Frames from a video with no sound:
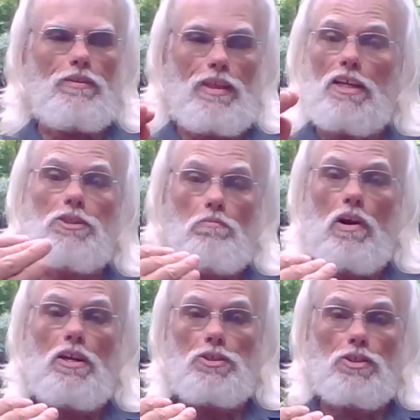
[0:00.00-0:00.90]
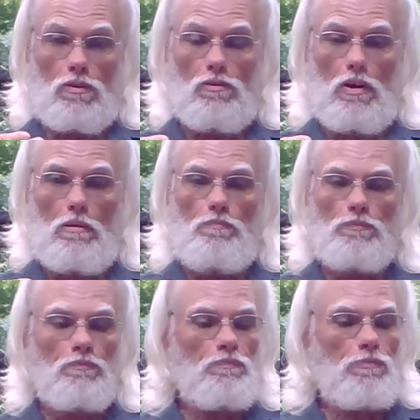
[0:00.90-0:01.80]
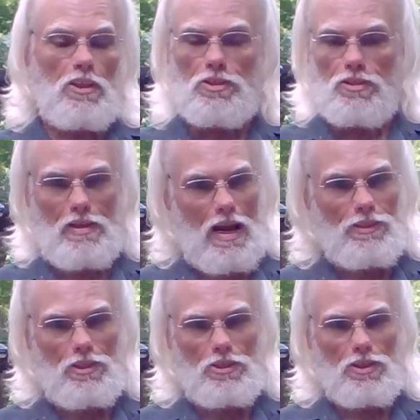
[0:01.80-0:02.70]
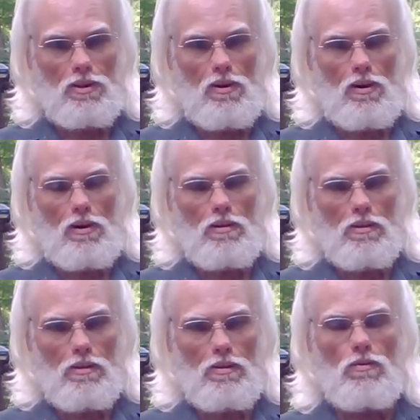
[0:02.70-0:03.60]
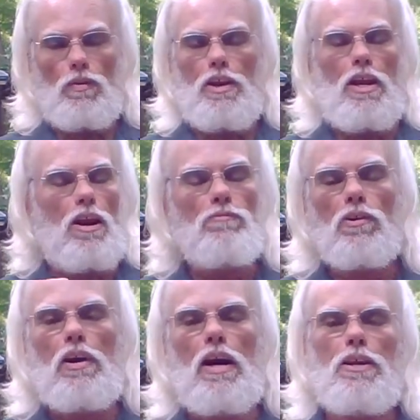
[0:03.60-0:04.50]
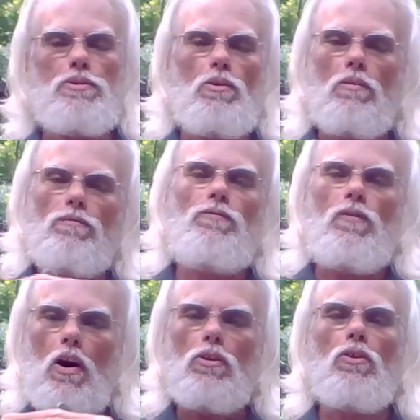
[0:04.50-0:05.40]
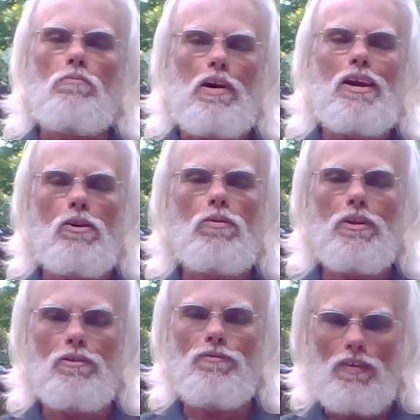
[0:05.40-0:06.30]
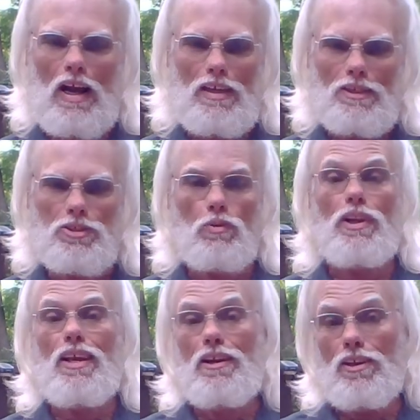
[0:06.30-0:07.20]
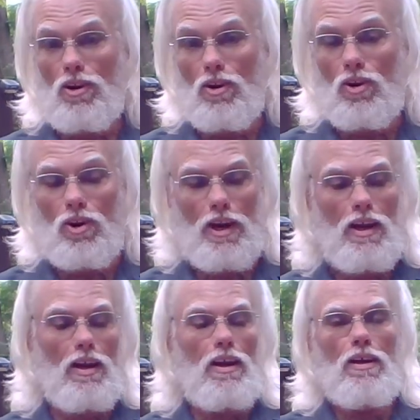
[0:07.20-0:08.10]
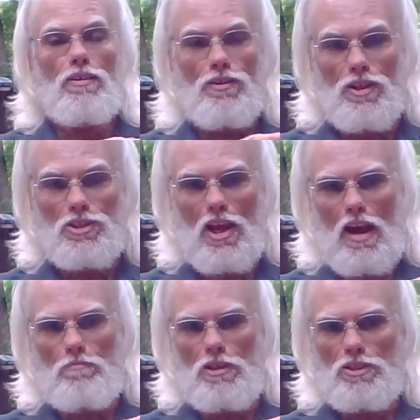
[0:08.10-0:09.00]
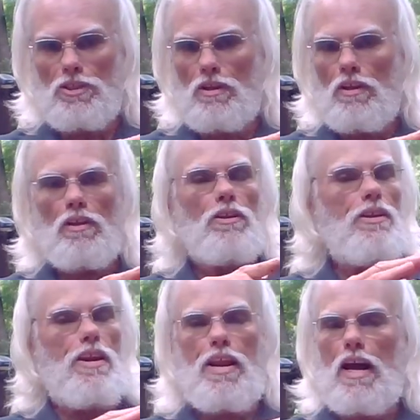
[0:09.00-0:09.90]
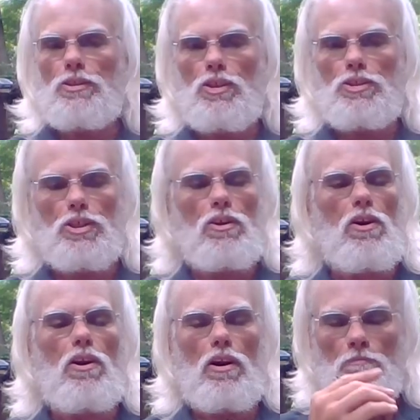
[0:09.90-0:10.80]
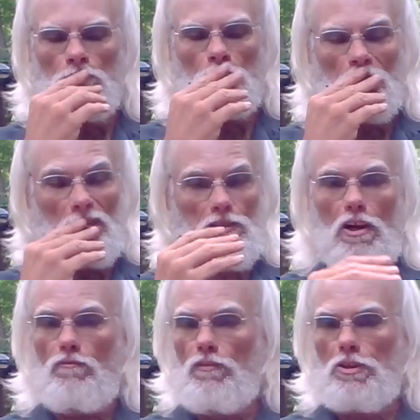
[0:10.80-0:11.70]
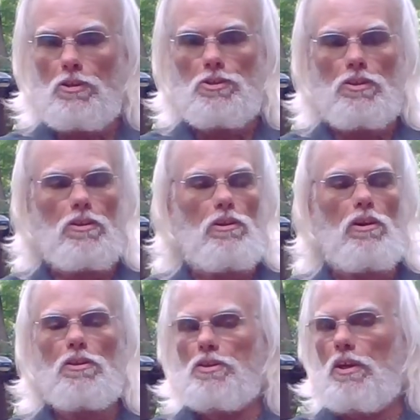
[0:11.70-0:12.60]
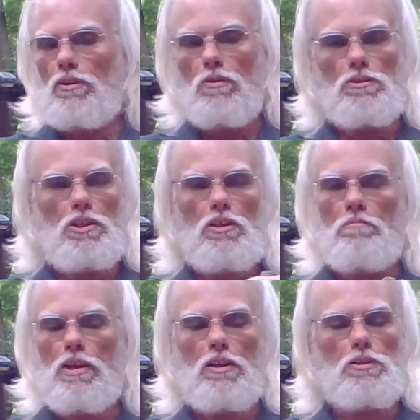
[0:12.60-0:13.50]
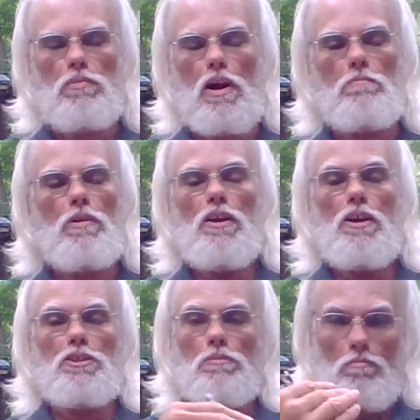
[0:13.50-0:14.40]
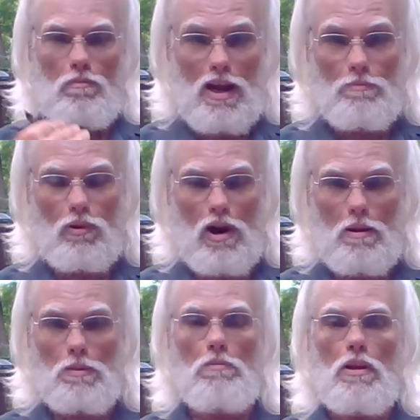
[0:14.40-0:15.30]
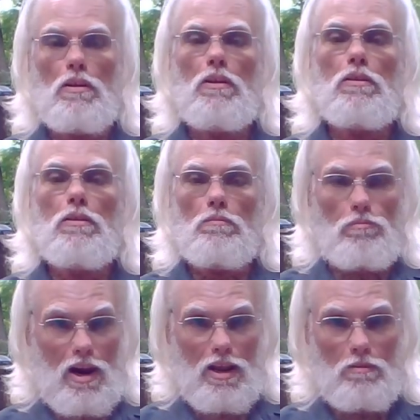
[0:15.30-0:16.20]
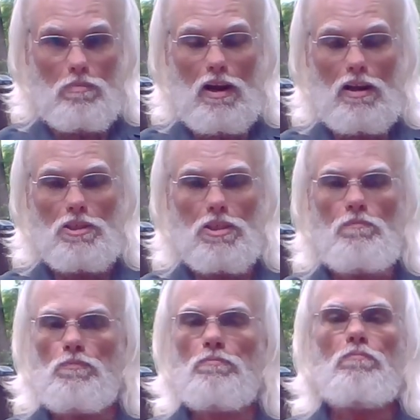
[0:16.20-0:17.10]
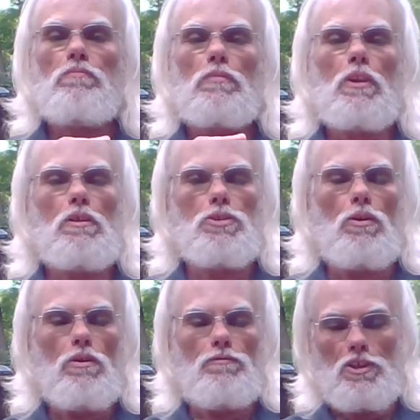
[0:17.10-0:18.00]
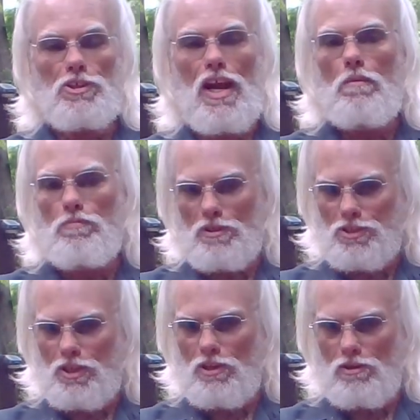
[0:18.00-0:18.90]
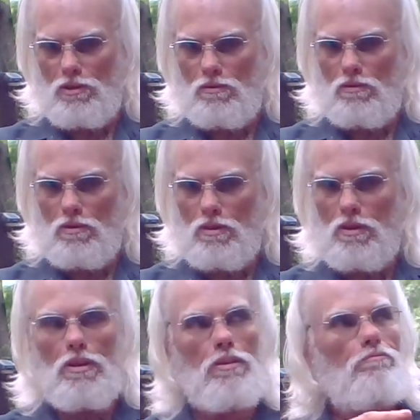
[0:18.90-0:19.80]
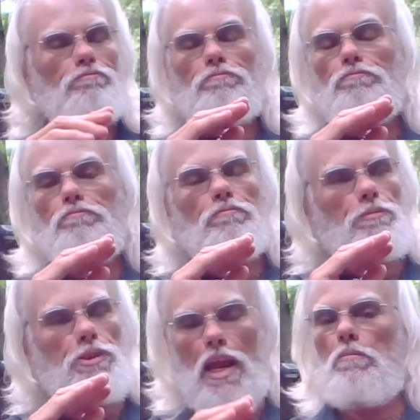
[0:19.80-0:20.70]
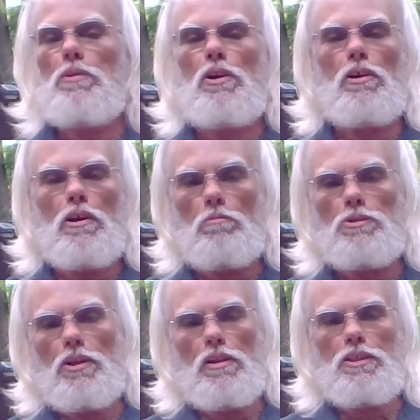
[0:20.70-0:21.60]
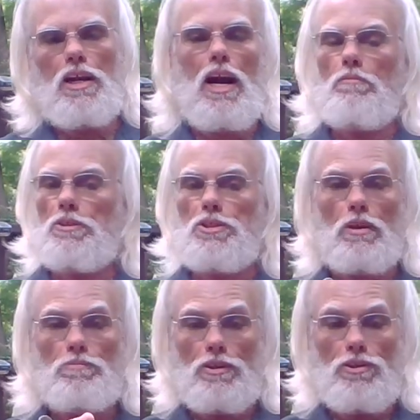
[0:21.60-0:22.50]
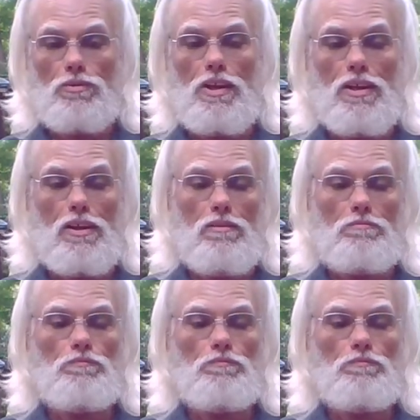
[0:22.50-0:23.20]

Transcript: That's my screw up. It's not the cigar. Whenever I don't follow my own advice or get in a hurry, this happens. Not the cigar. It's not Victor Sinclair. It's not a Jose Dominguez problem. It's my problem, Brian Boss. So if this happens to you, damn near 100% of the time, it's something you did.